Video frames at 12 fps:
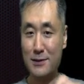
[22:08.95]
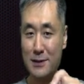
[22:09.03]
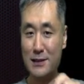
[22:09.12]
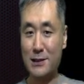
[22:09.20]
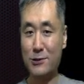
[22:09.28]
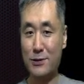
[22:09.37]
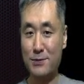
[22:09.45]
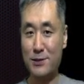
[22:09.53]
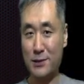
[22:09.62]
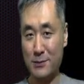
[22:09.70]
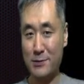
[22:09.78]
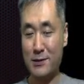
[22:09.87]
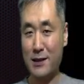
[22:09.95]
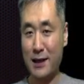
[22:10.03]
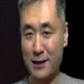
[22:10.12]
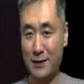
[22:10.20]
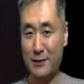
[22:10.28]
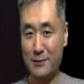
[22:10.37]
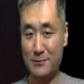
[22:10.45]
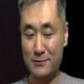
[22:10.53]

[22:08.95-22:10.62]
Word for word: description of the tear,